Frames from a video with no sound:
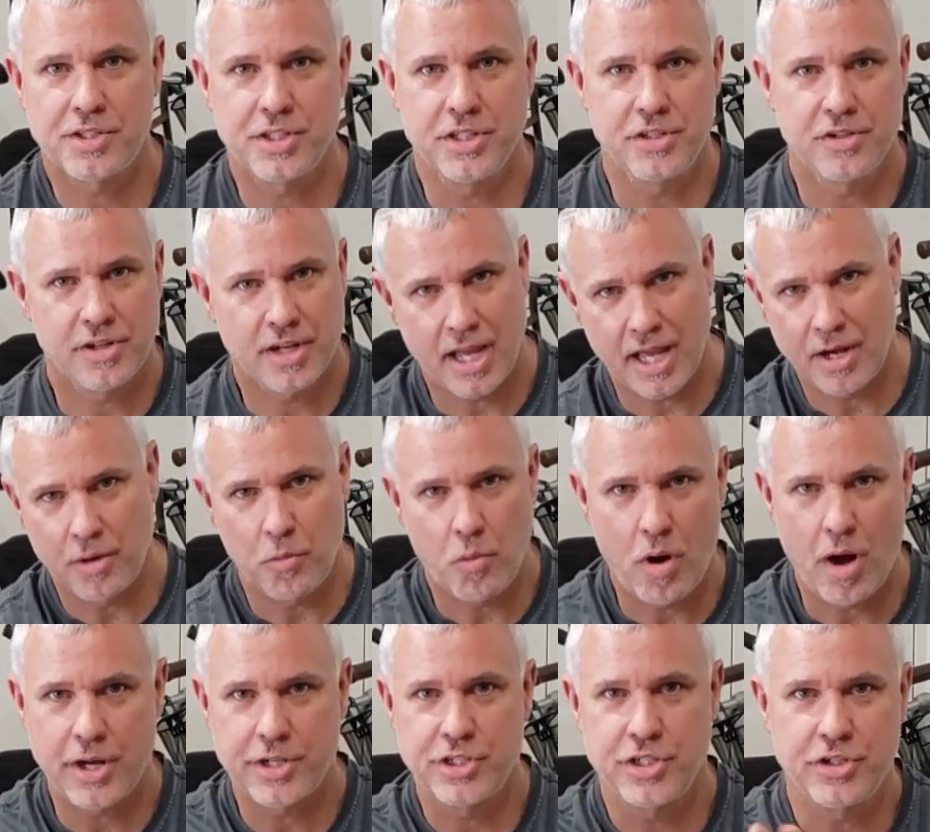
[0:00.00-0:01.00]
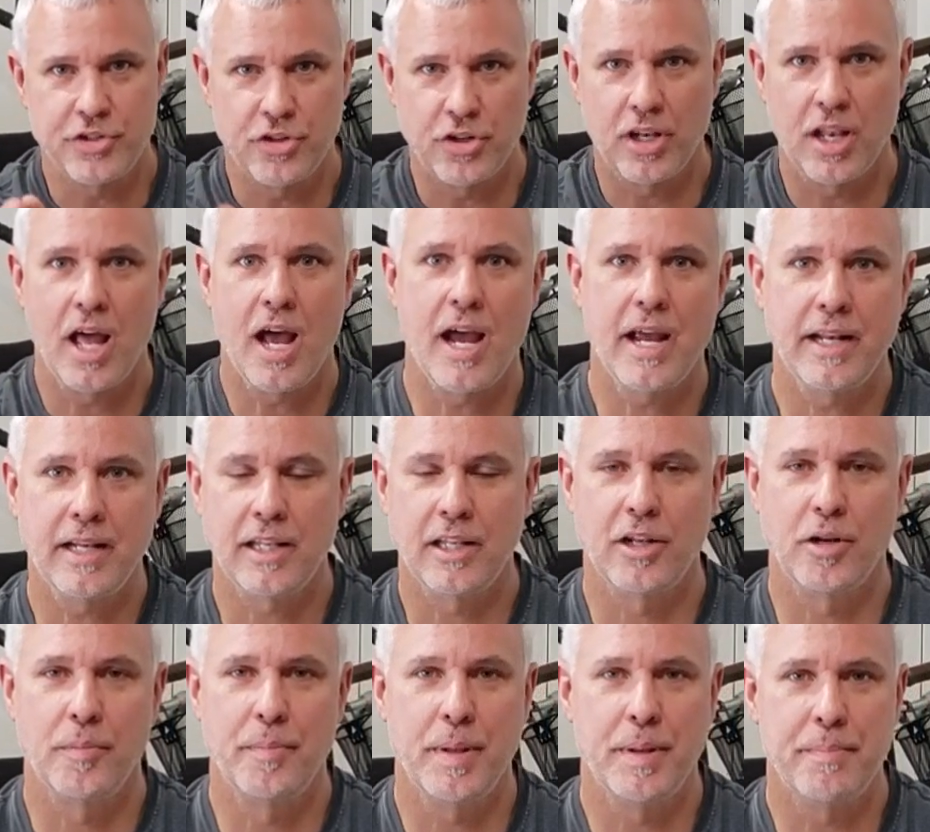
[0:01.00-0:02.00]
and you're kind of watching your line a
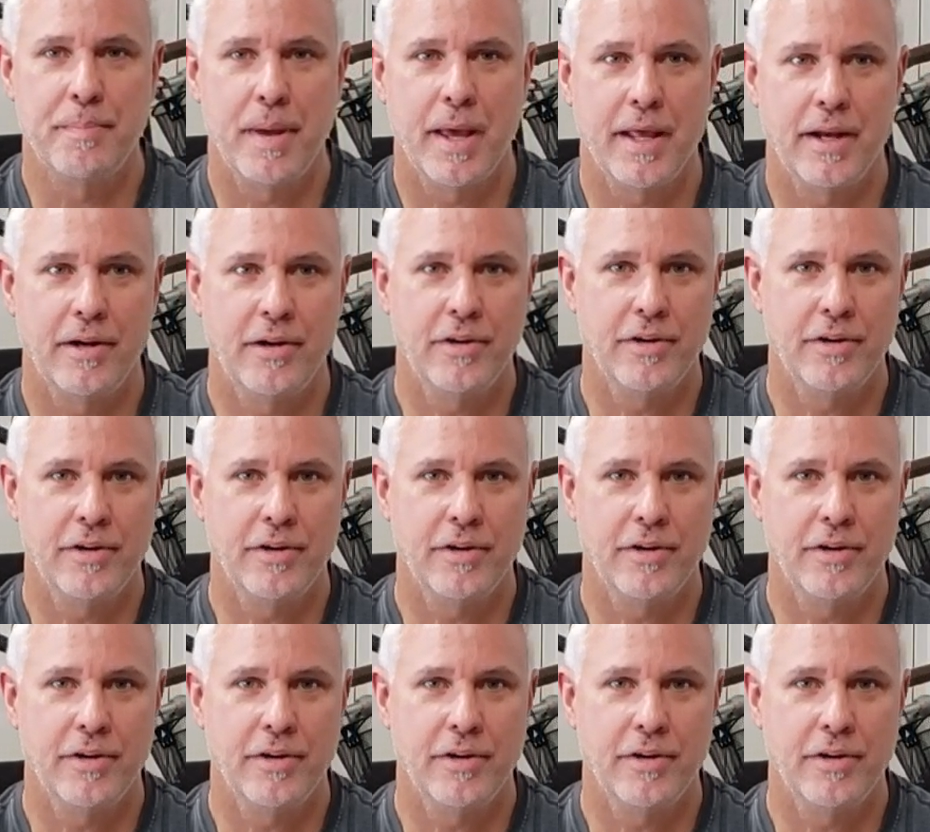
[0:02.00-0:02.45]
little bit better,